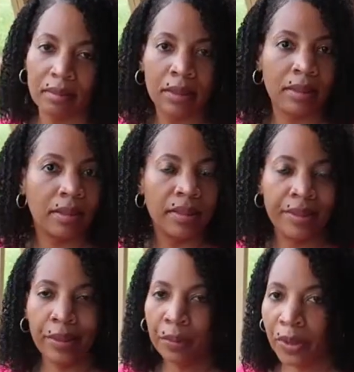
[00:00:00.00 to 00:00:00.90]
It's
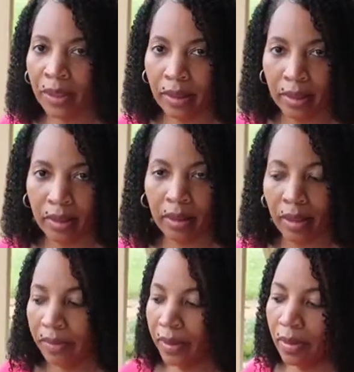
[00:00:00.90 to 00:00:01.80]
no more cooking
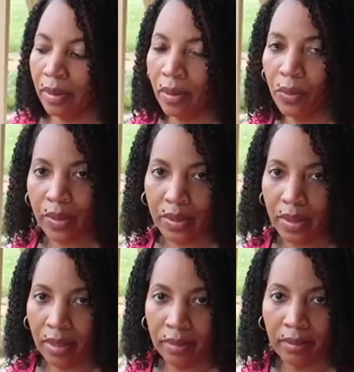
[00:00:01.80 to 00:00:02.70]
after the corn is
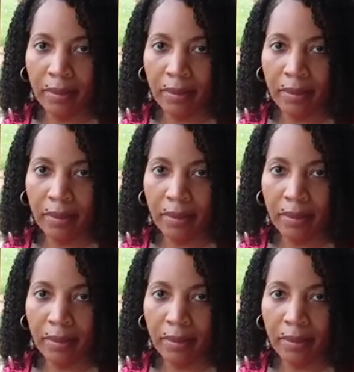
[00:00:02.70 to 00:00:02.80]
done.